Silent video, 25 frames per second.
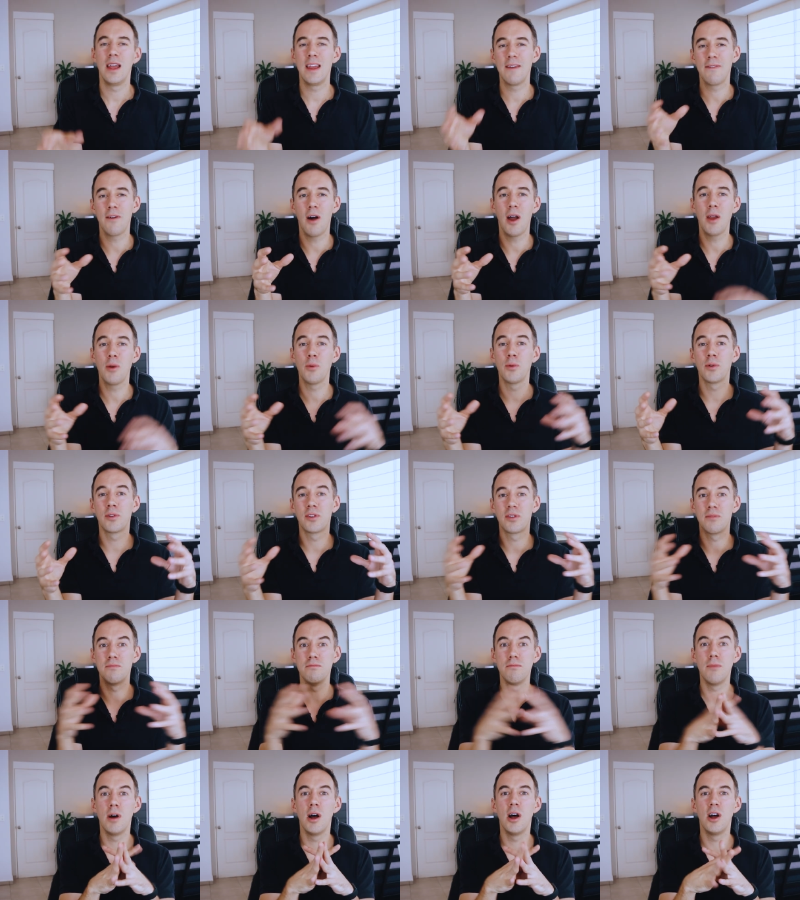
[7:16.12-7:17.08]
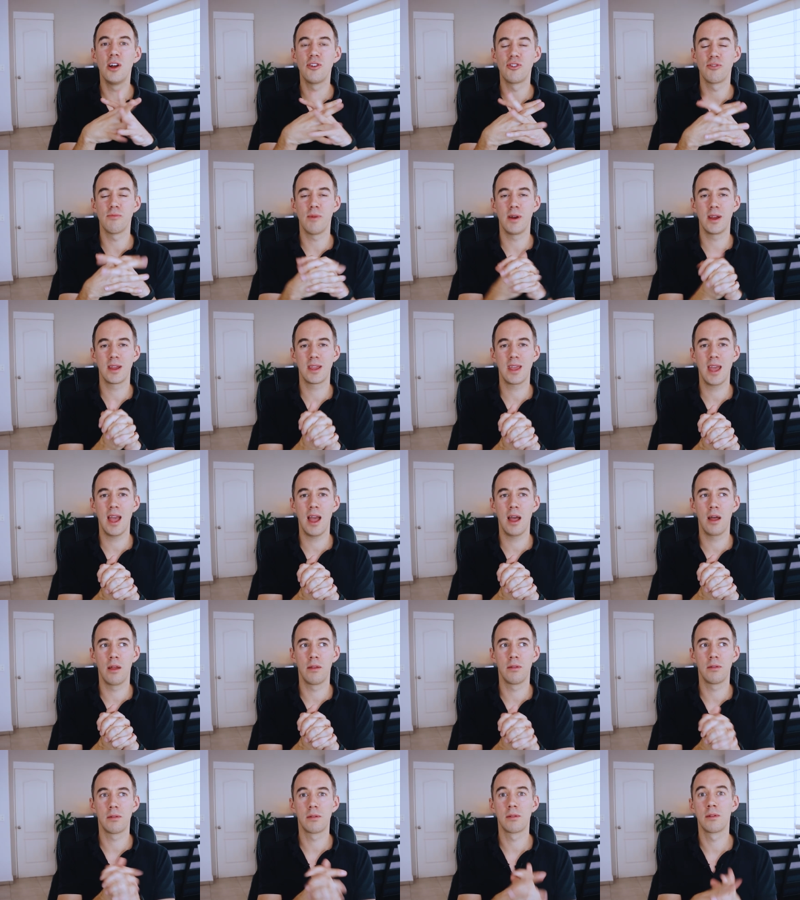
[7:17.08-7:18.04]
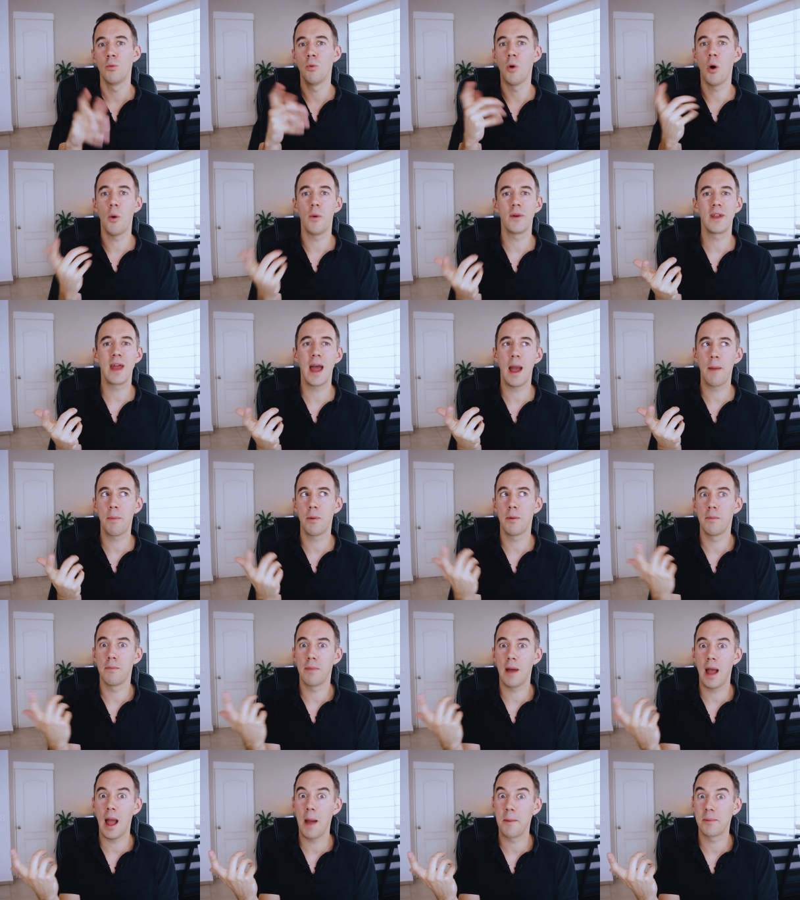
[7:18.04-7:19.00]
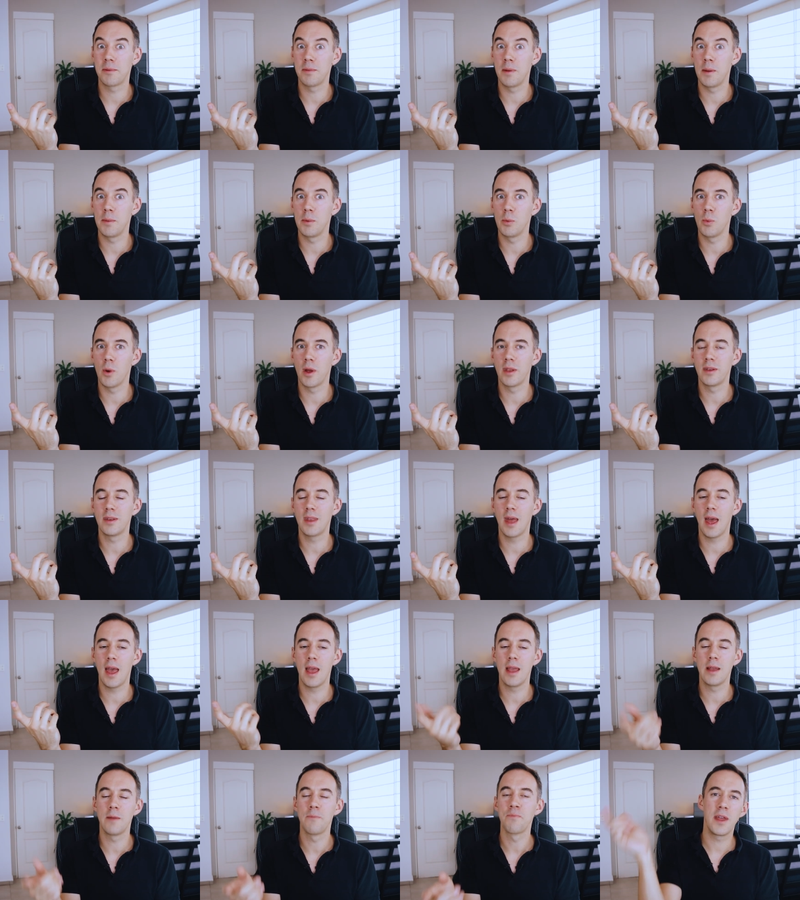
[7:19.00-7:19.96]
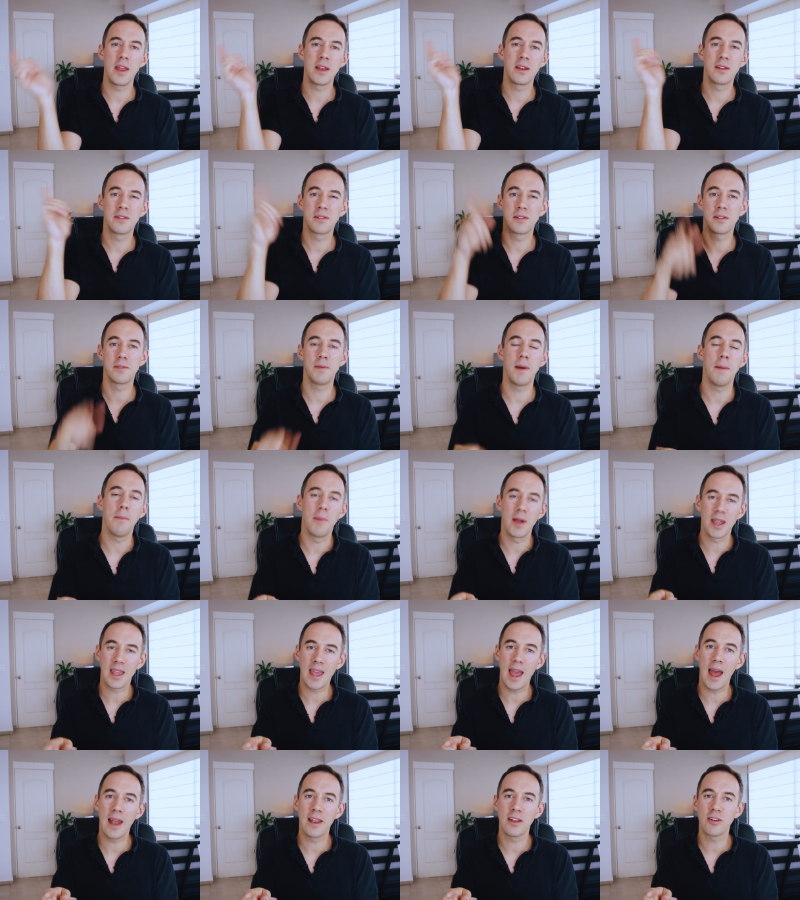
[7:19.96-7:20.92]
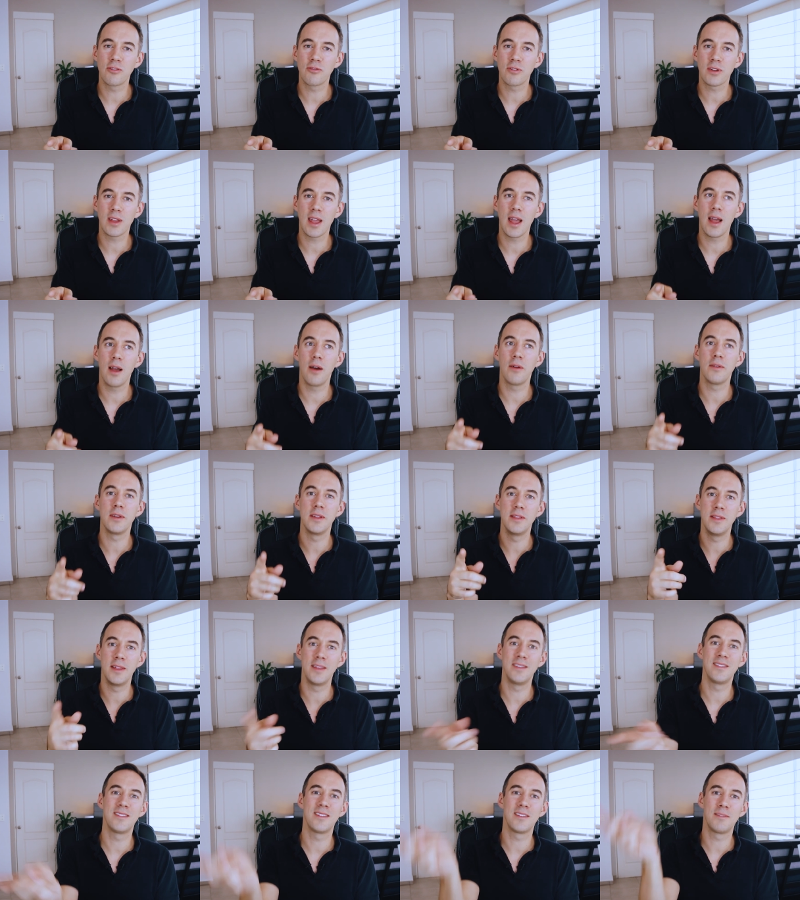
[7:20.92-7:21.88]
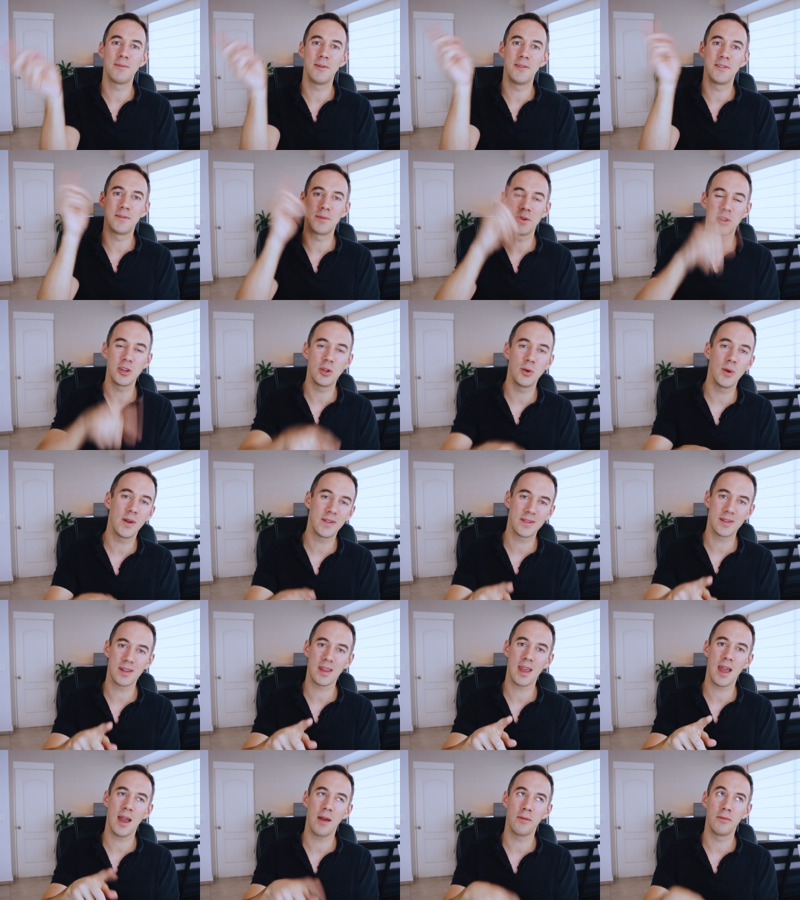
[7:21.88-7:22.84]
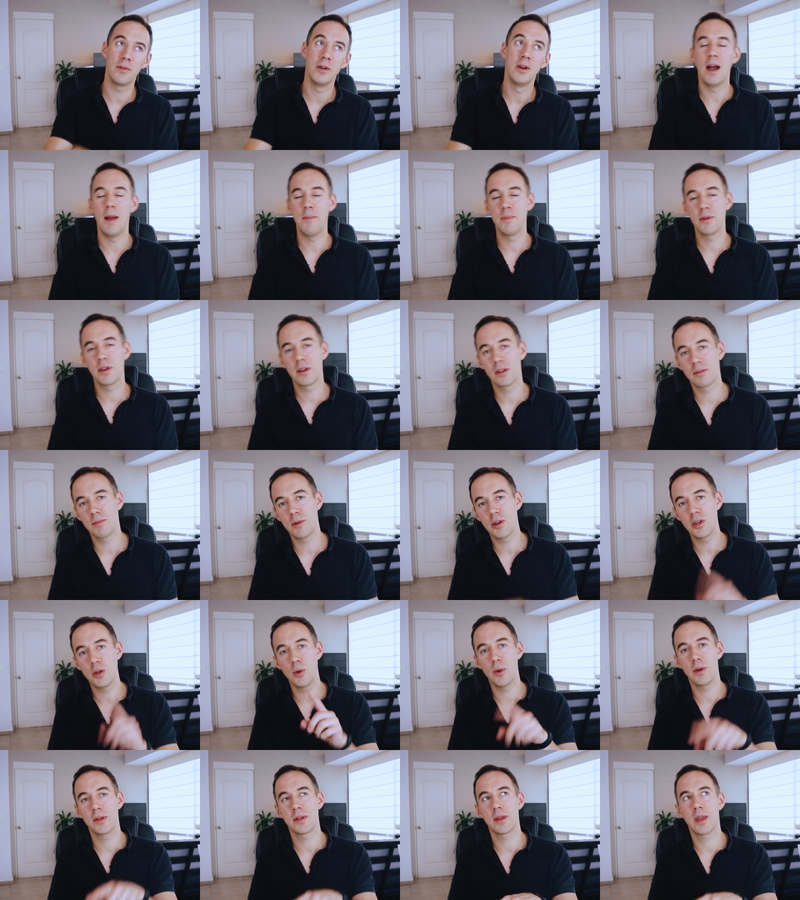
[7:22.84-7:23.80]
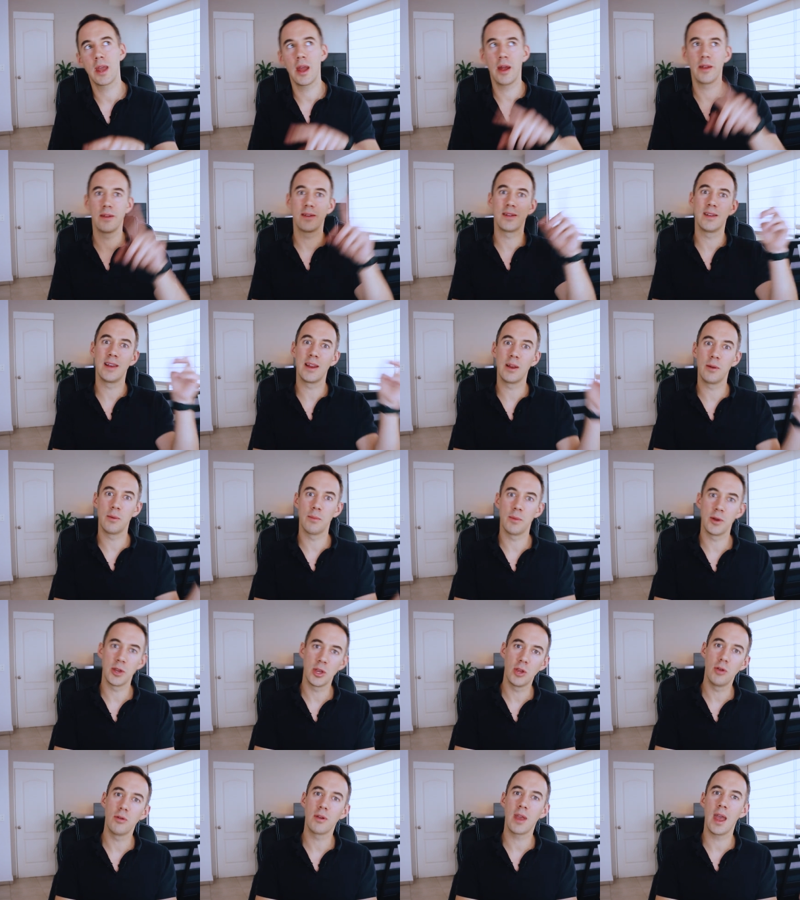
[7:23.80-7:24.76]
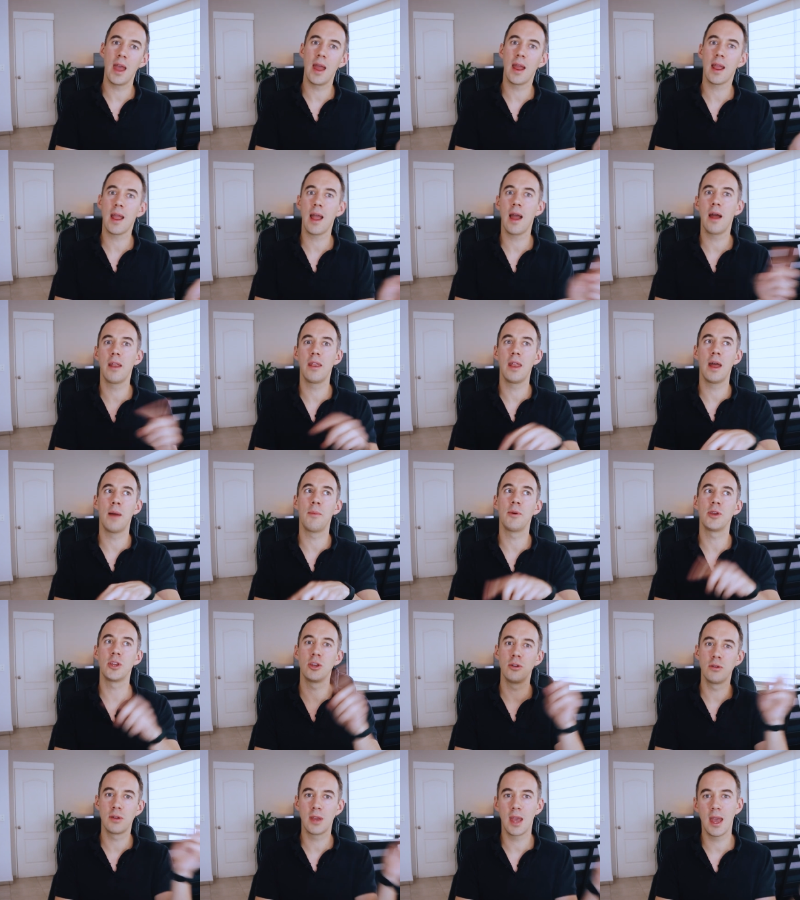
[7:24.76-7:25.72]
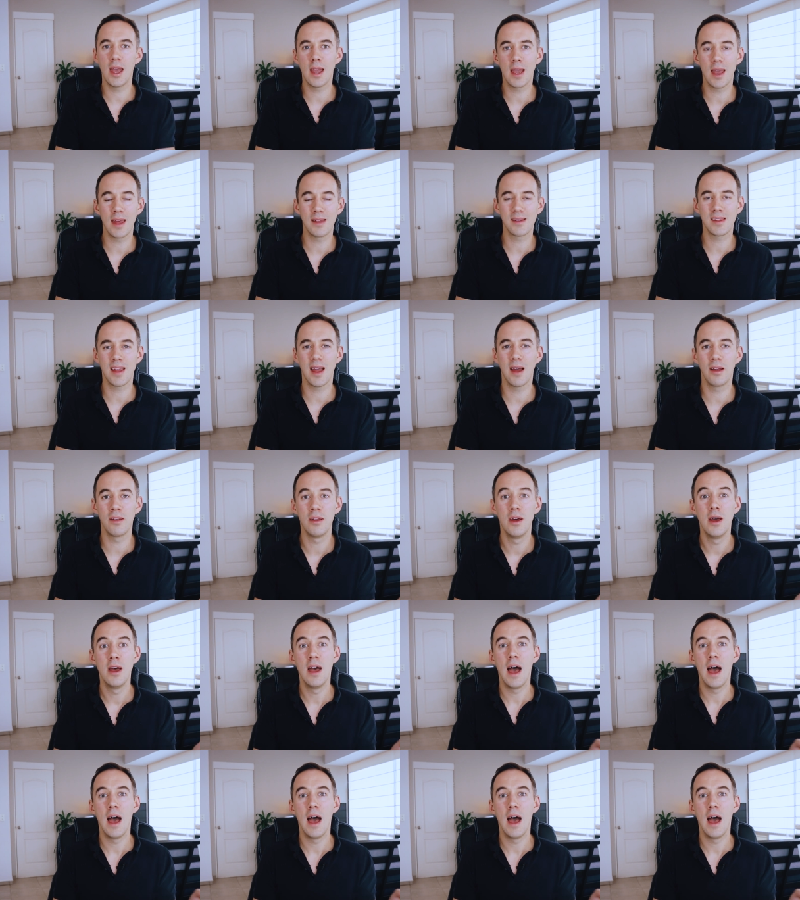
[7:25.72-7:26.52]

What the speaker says: If I were to merge my accounts, what would happen? Perhaps maybe one day, they suspend my Canada account and then suspend my US account. And because my US account is linked with my UK account, now my UK gets count.